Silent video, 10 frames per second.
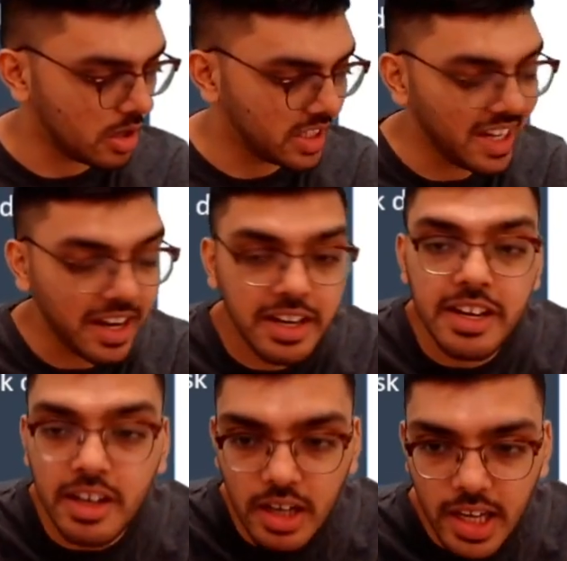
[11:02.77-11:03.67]

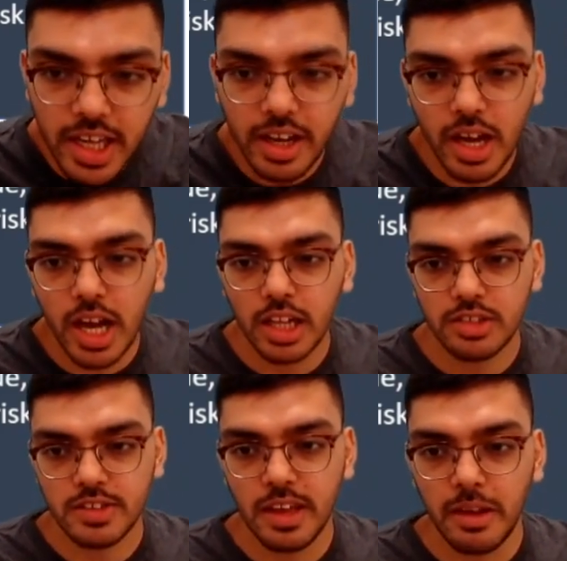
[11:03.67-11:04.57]
technical area, I'll
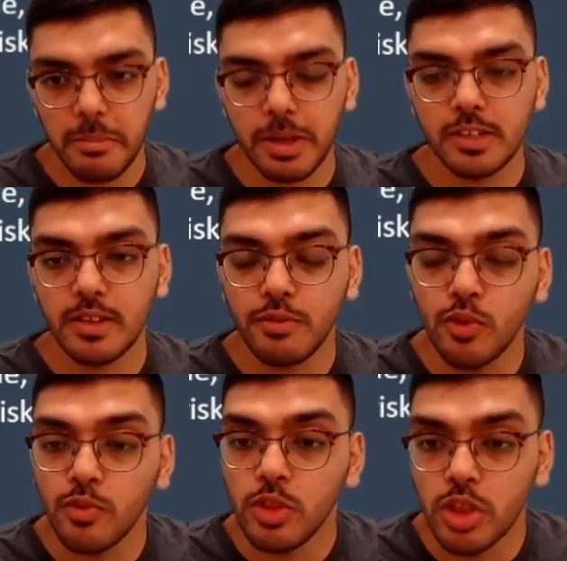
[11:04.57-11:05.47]
say, because if you've
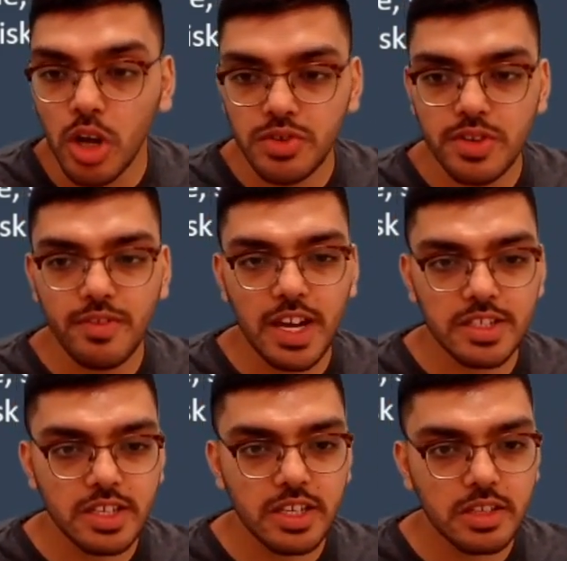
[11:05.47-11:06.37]
not revised
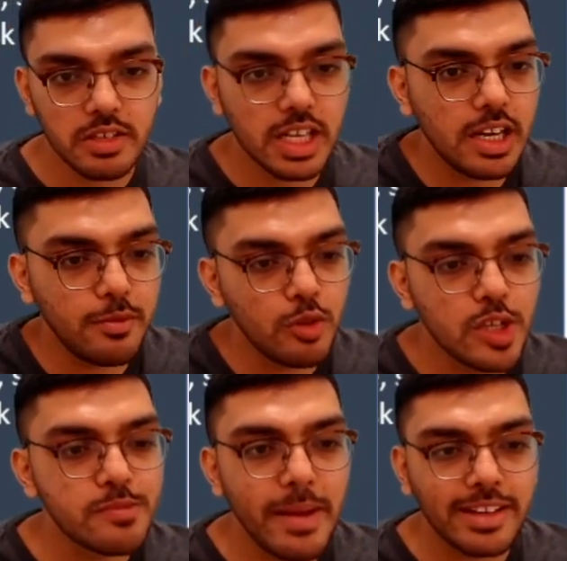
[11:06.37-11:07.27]
it and if you
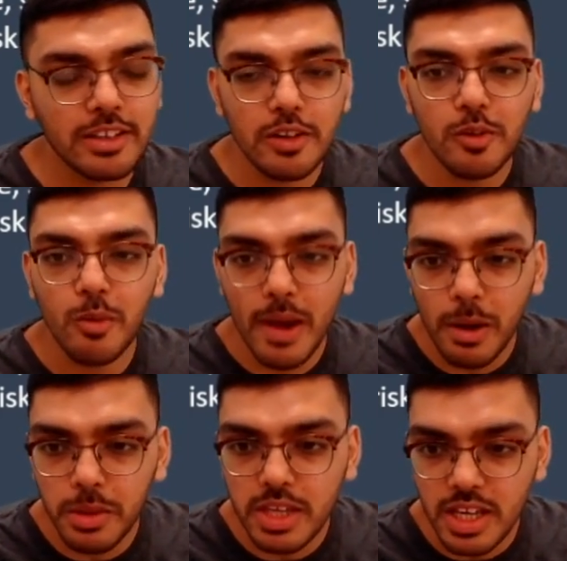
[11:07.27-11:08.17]
expect to do well
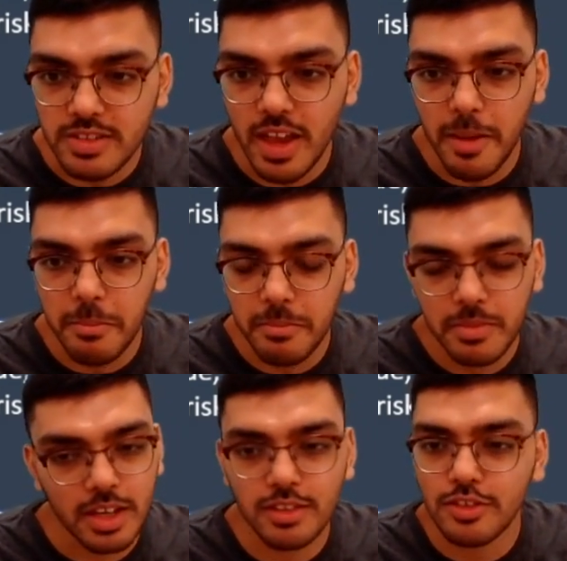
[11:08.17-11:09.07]
on the exam,
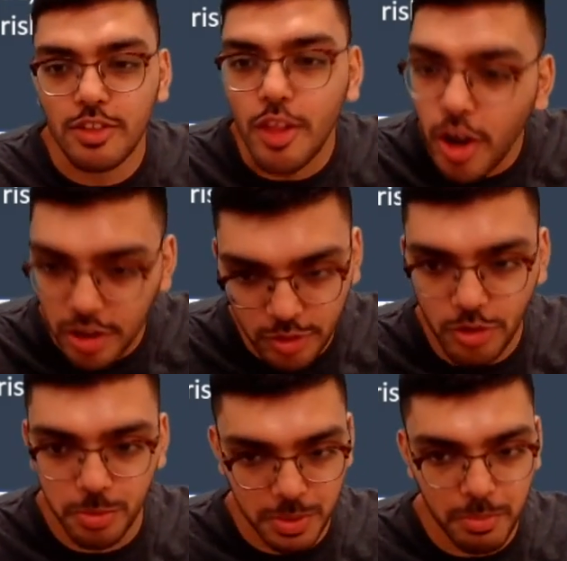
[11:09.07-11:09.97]
it's not going to
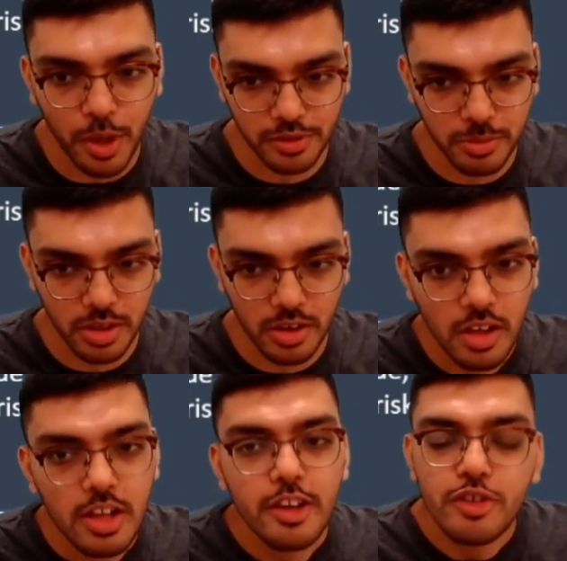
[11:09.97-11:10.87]
be possible.
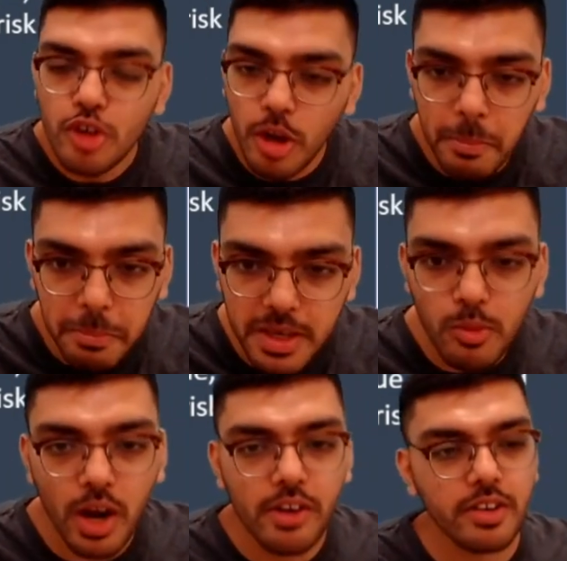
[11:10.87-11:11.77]
So your
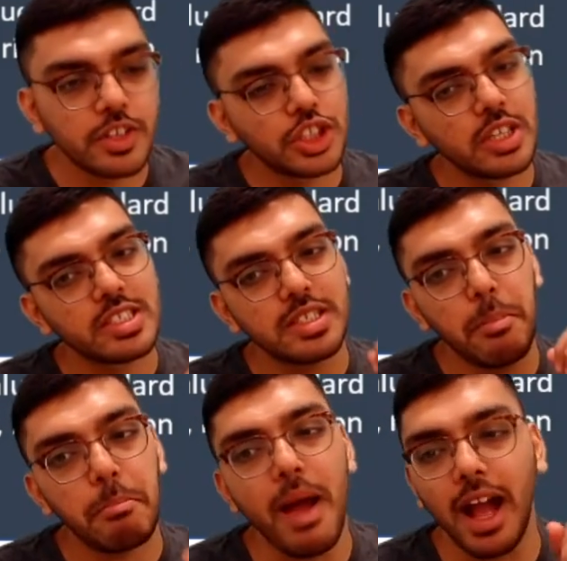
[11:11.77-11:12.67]
P1 revision is the
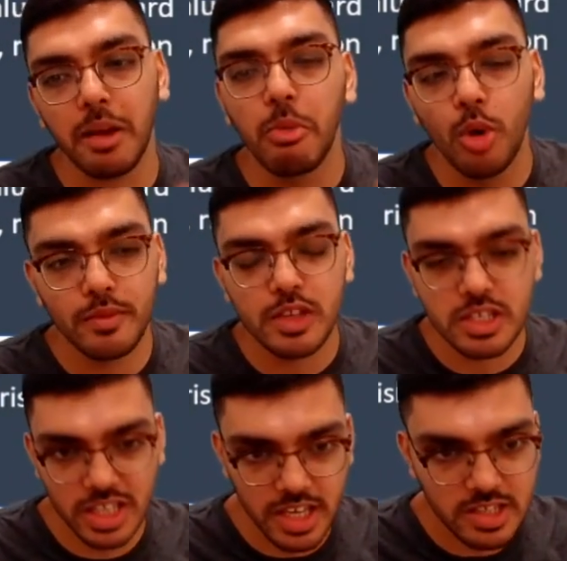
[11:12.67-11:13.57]
backbone of this
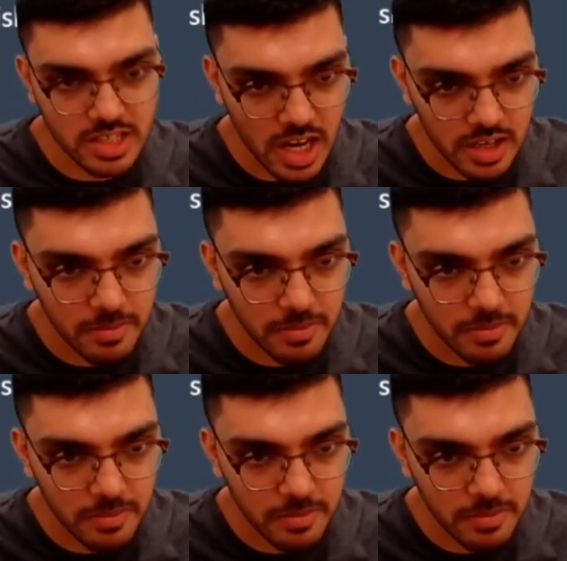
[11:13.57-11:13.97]
case study.